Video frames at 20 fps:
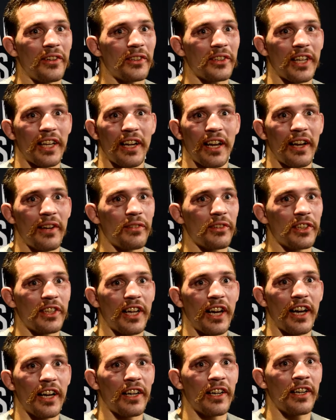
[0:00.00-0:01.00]
get ever
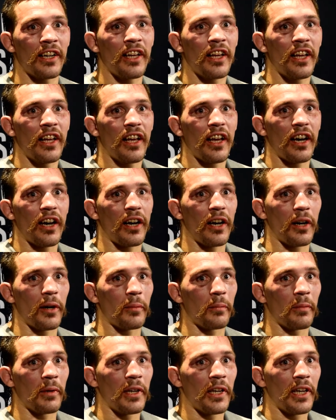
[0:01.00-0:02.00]
tired.
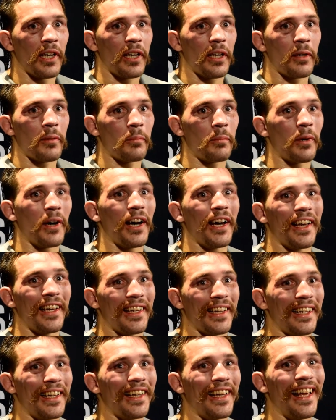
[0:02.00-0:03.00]
But
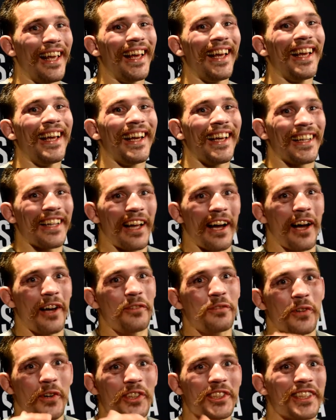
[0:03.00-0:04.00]

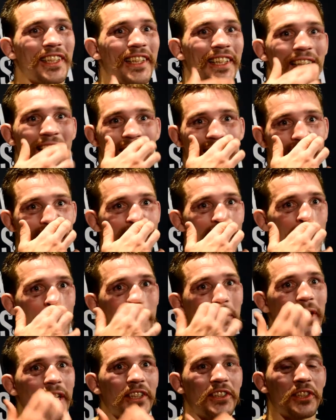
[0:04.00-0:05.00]
unfortunately, like a timing
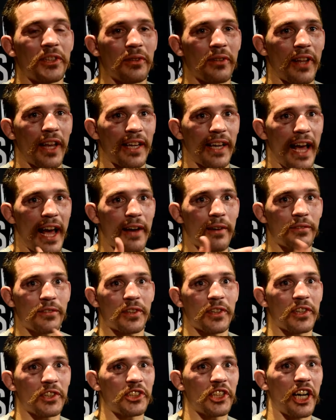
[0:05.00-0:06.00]
issue, like after
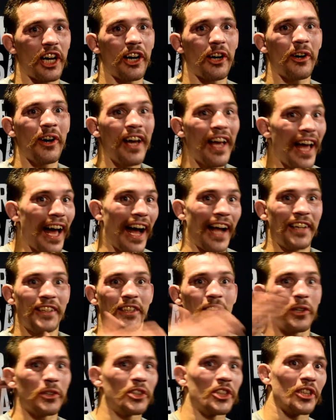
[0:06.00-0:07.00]
the show, I had to
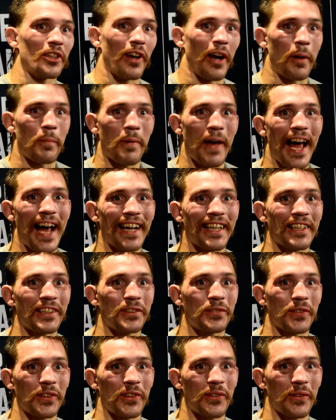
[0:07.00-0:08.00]
go shear alpacas
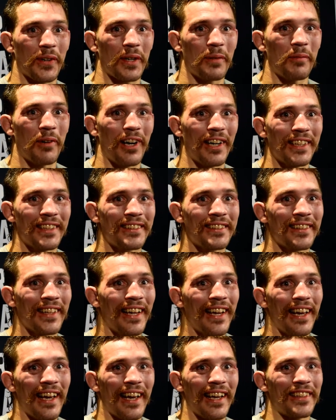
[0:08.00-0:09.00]
for 3 months.
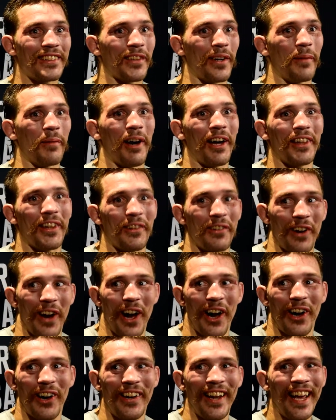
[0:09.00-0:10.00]
And so I'm on the
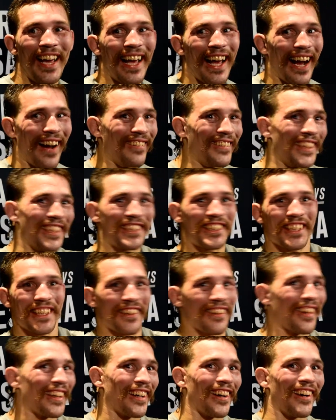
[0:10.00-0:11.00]
road. I'm just
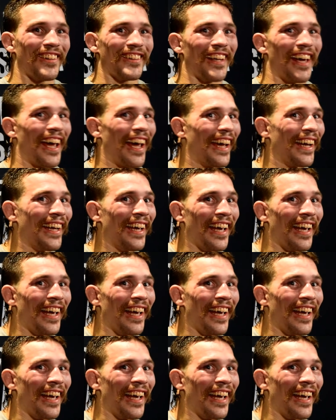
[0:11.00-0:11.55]
shearing all day,